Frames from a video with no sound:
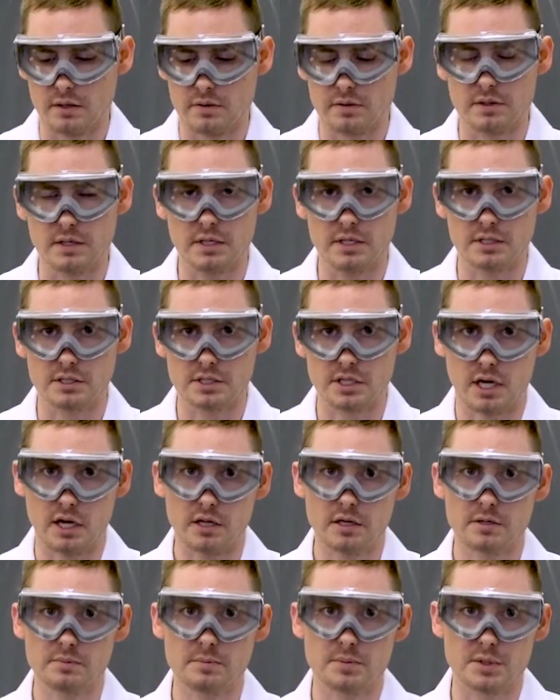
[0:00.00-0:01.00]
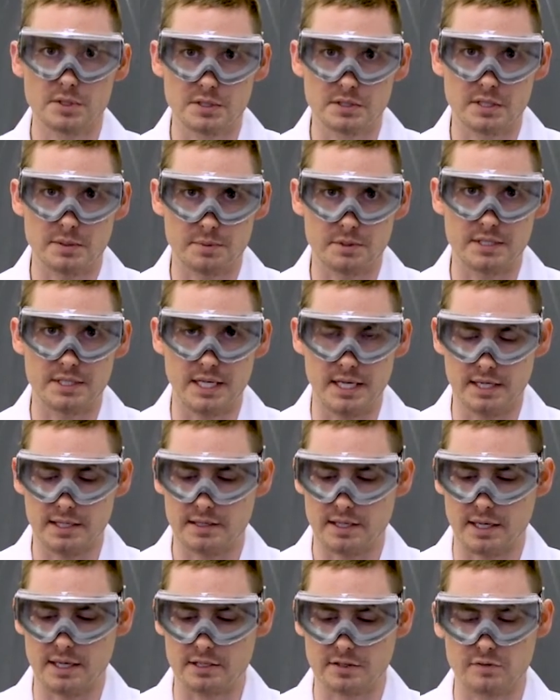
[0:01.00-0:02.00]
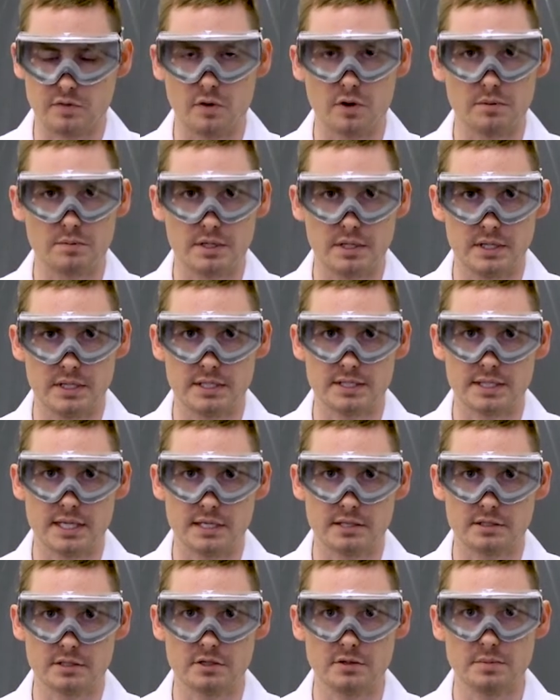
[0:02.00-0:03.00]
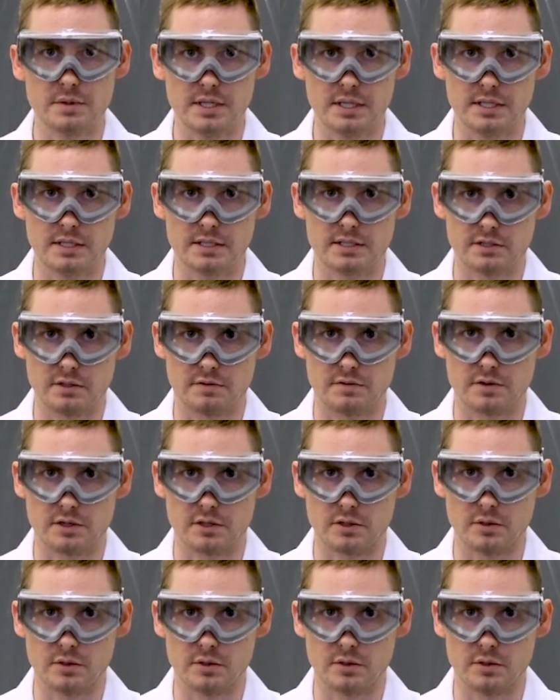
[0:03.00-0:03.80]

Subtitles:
The solid precipitate that has formed in this test tube is silver